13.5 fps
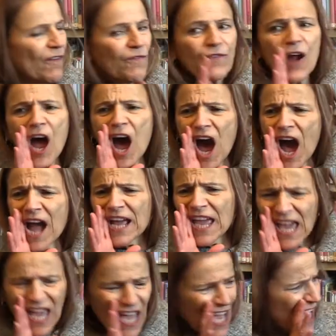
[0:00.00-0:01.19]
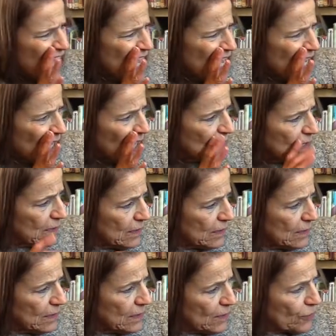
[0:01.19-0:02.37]
Froggy!
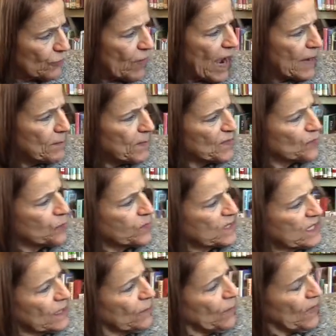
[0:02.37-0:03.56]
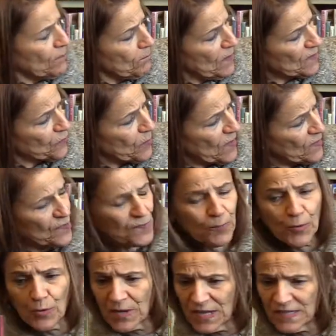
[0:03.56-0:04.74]
cried Miss, T Miss
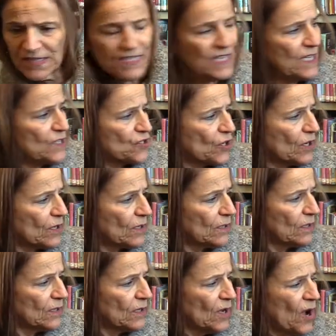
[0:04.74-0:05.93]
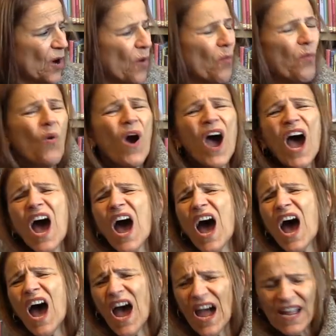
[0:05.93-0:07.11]
Witherspoon, his teacher.
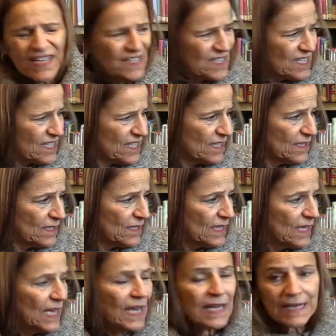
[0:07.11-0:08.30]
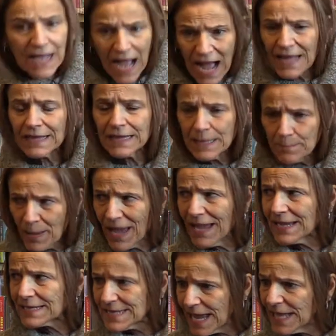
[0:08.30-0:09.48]
What? Kindly pay
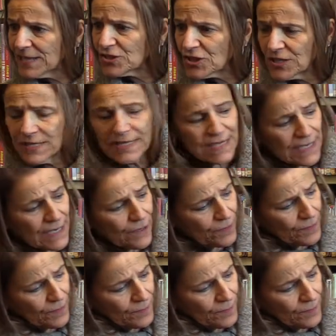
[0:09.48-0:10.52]
attention, dear.